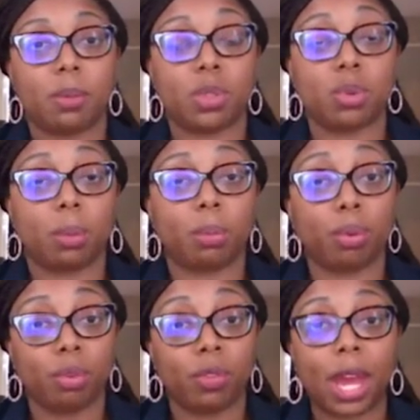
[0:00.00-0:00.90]
to
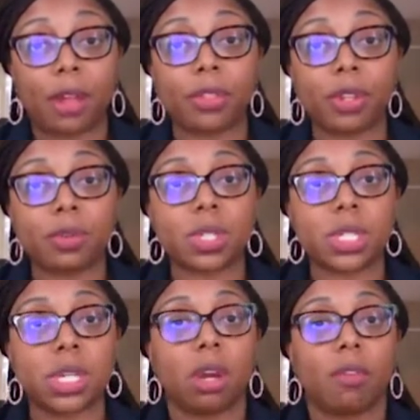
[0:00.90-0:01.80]
improve the health
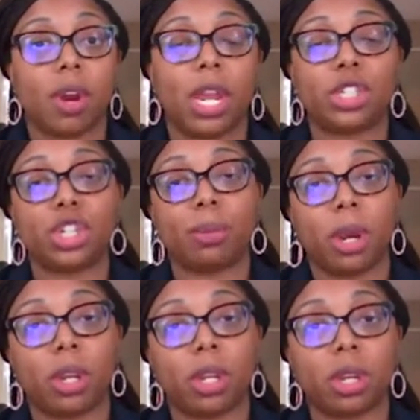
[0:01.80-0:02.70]
literacy of our Haitian
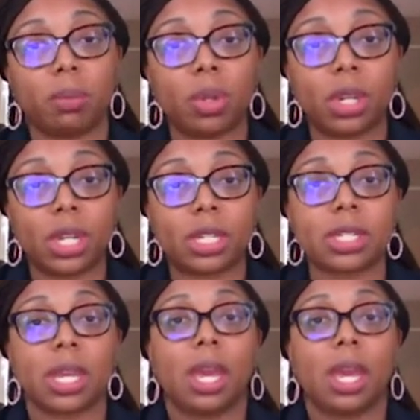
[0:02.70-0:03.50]
American communities.